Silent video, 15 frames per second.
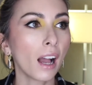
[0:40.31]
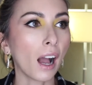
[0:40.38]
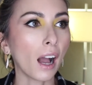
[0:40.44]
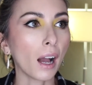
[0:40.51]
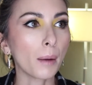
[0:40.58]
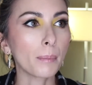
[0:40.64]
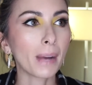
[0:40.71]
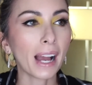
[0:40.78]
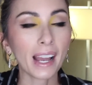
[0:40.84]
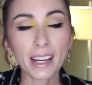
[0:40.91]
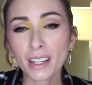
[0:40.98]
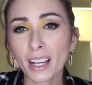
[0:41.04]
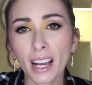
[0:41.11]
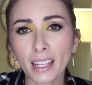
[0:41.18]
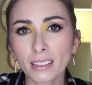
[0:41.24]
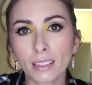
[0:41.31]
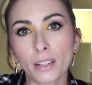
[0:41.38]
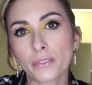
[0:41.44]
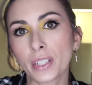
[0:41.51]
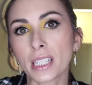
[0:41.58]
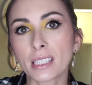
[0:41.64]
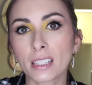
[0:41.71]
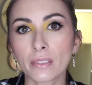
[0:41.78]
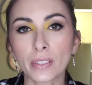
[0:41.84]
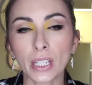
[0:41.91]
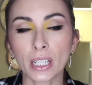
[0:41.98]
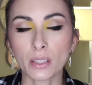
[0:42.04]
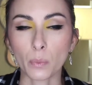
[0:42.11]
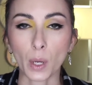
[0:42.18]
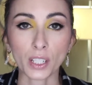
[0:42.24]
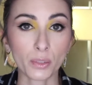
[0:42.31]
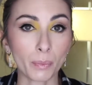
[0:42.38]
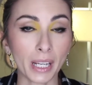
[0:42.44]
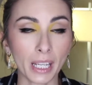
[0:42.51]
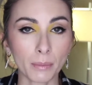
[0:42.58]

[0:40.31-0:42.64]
I love this. If you guys watch my